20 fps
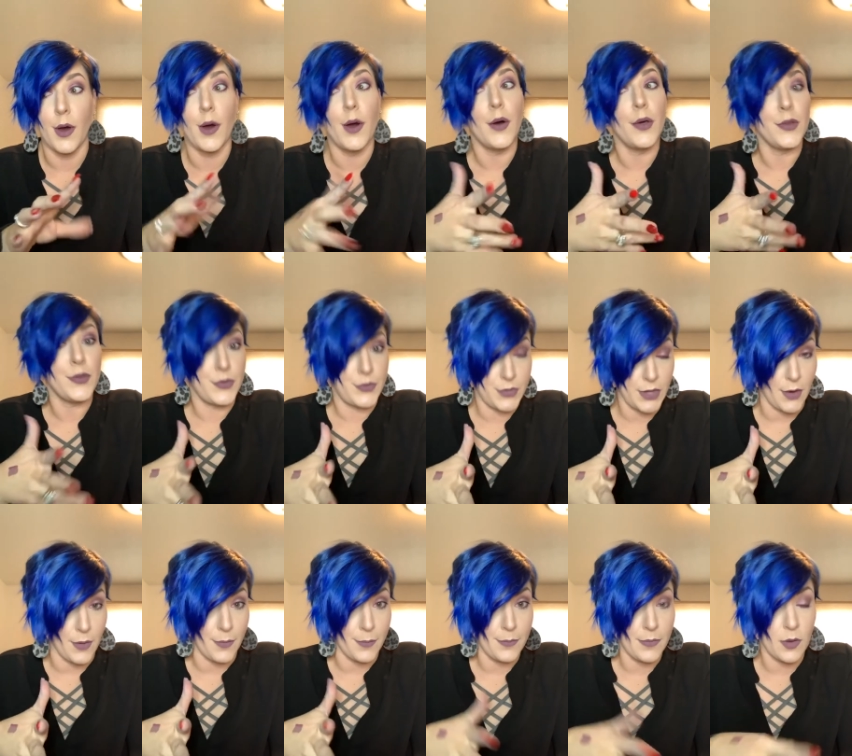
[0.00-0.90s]
So,
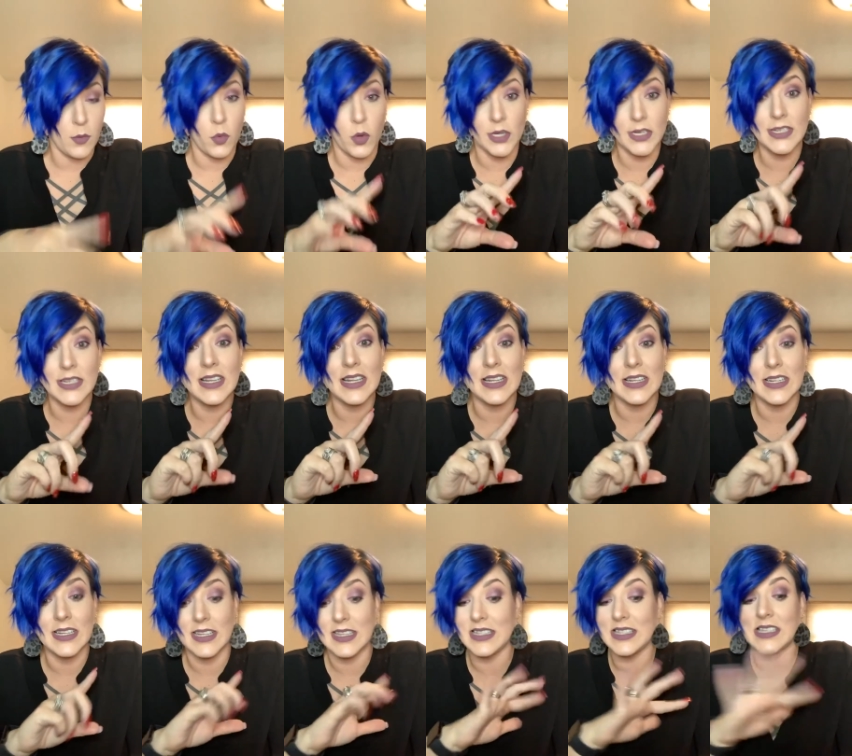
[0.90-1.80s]
wanted
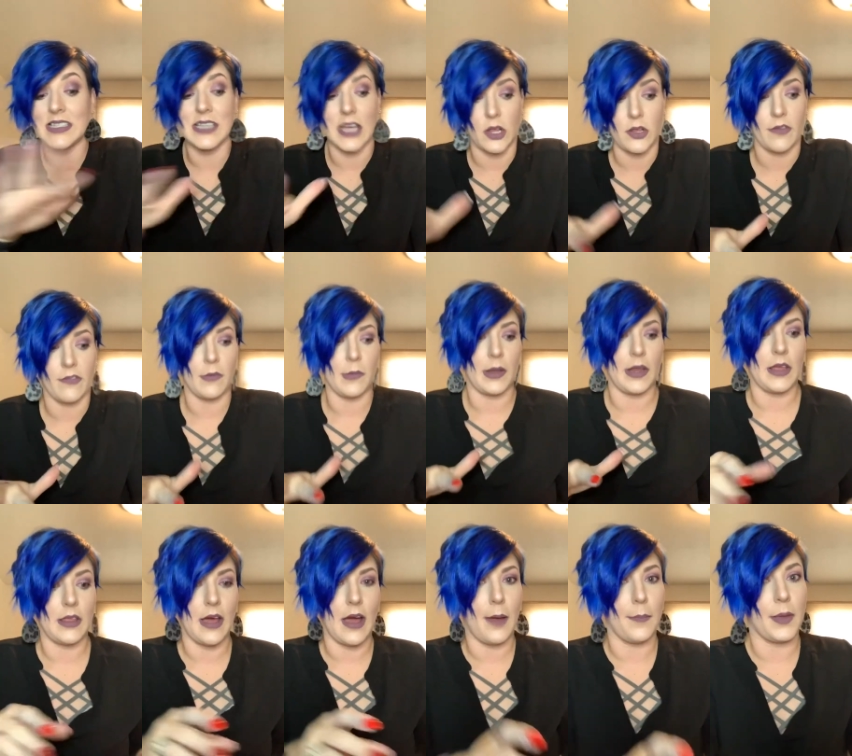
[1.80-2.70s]
to tell everybody
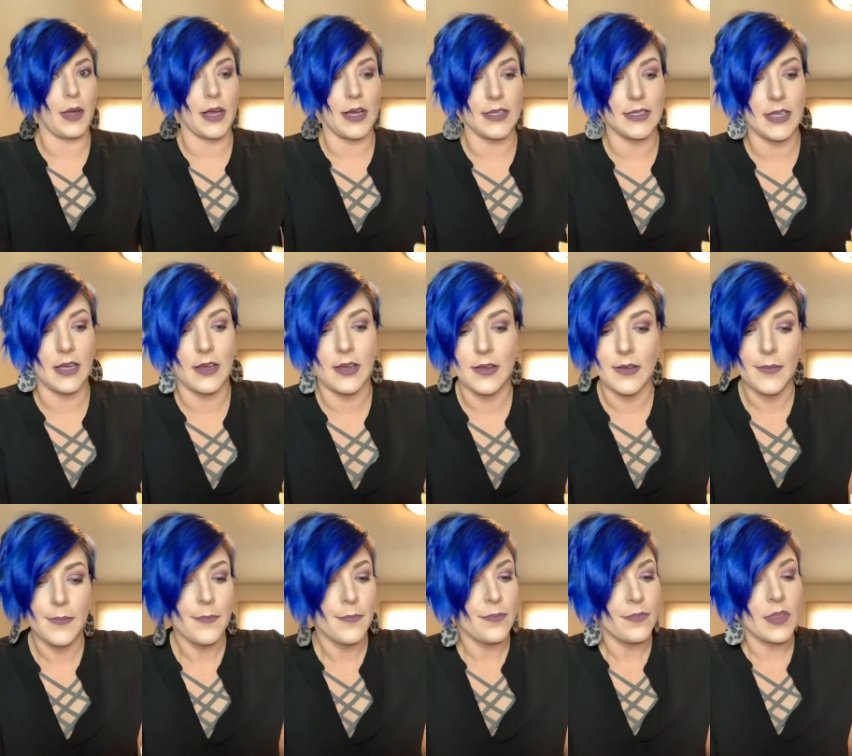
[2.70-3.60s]
that because
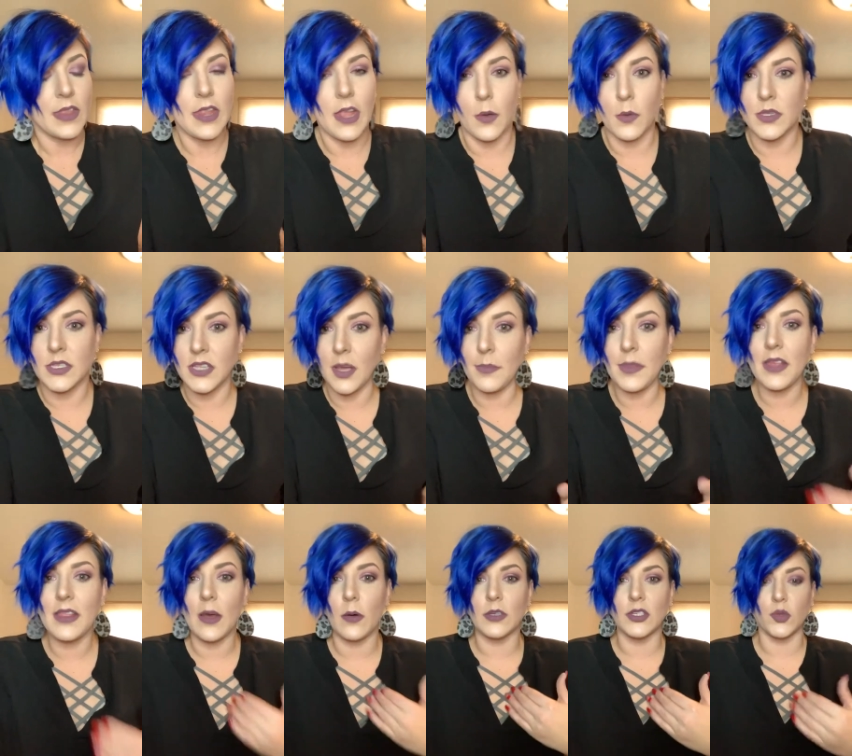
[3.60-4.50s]
it was something
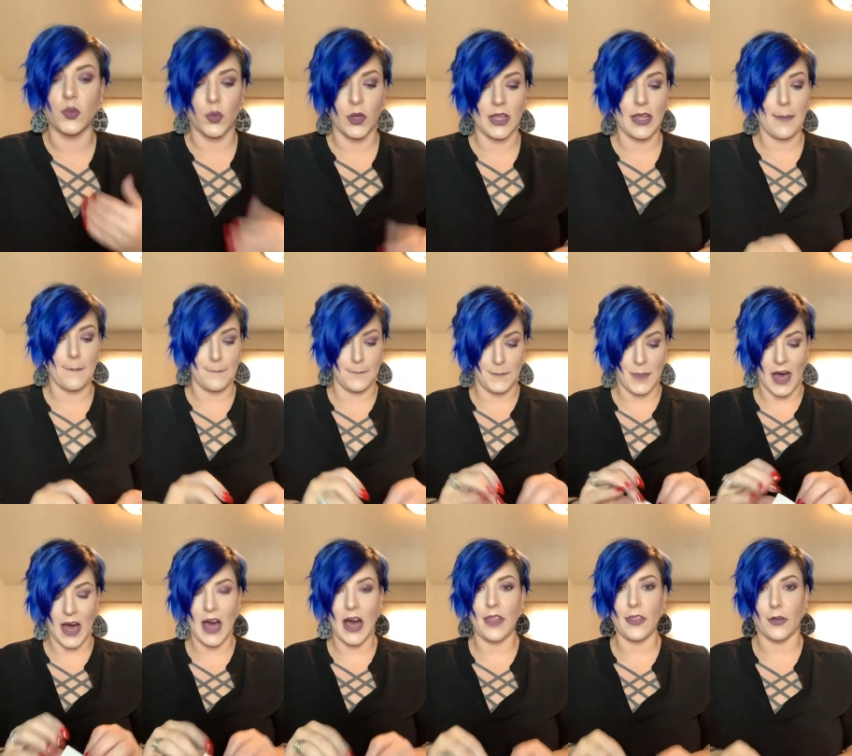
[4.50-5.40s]
that was really
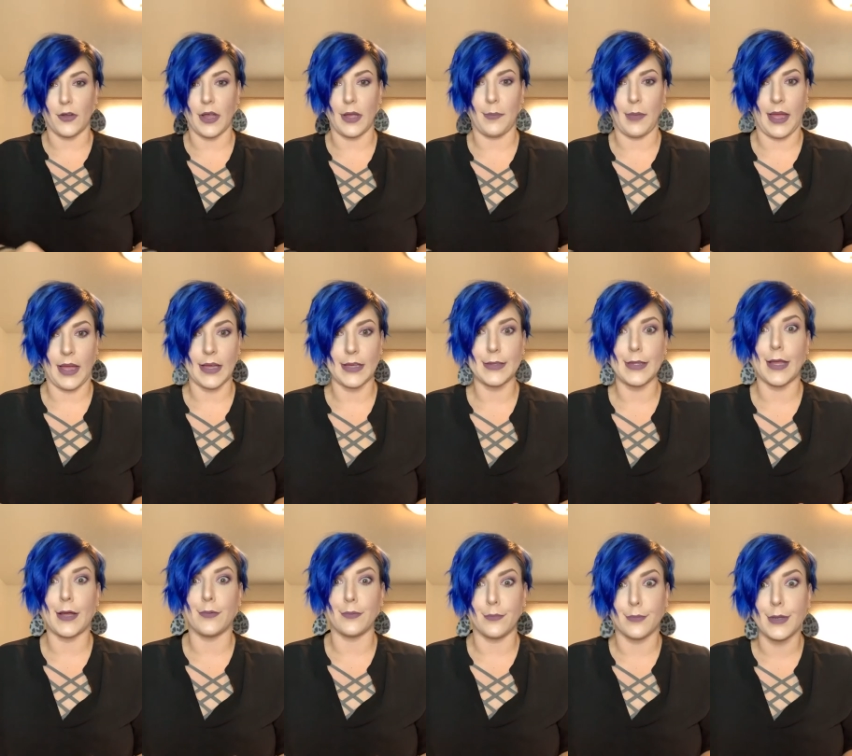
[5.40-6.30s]
bothering me,
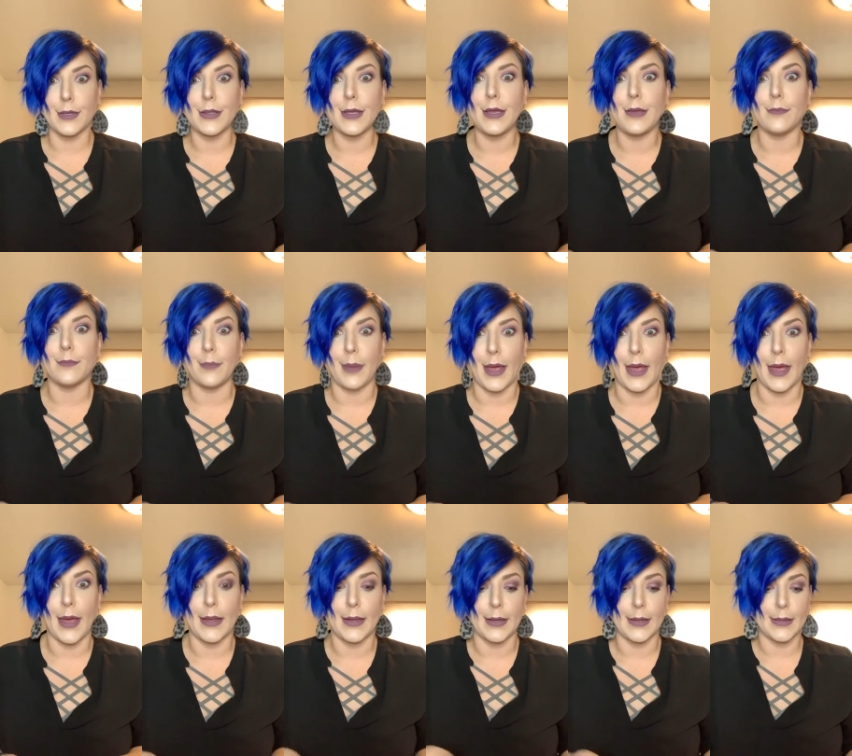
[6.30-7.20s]
like really
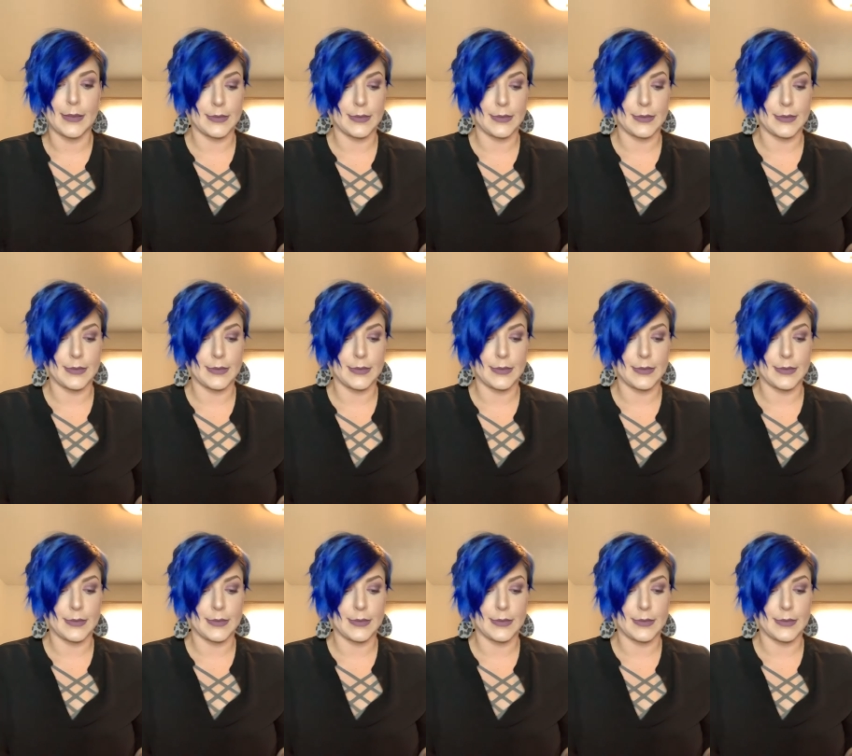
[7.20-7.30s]
bad.